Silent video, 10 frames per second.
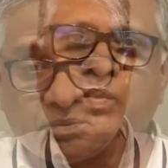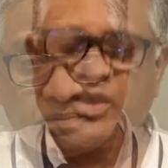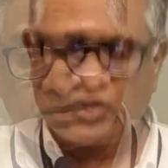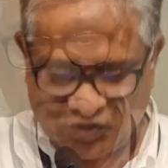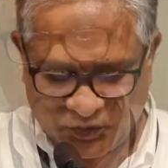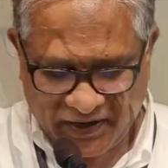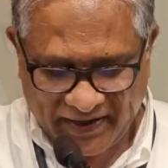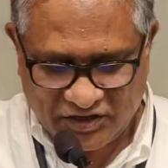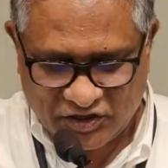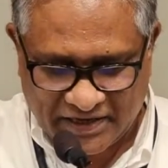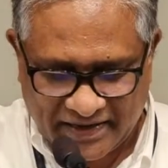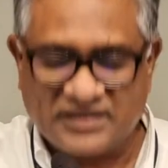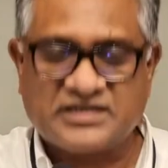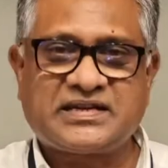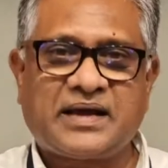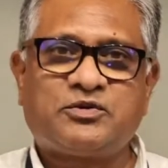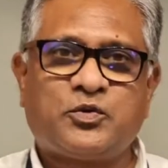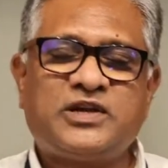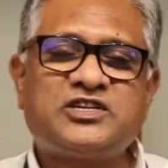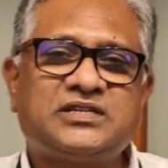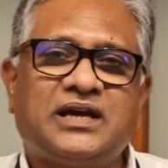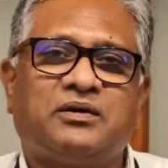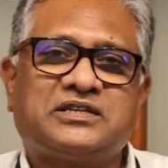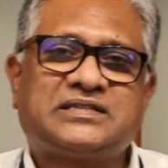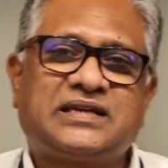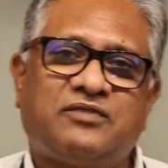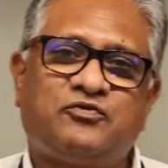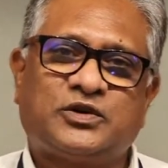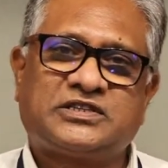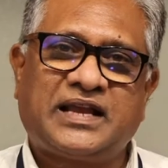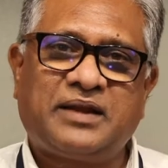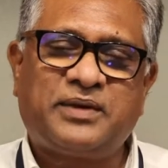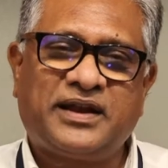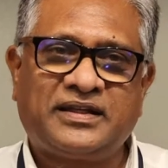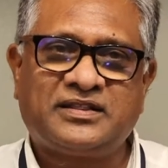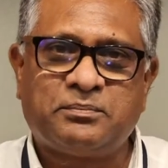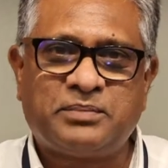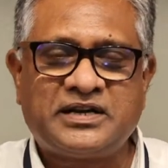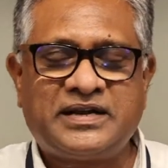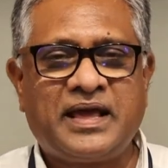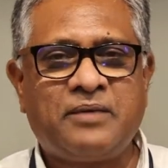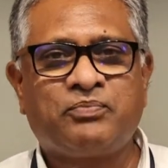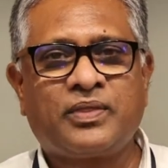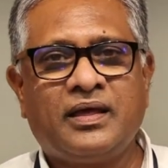We also would like to take this time to wish our staff who are celebrating their birthday,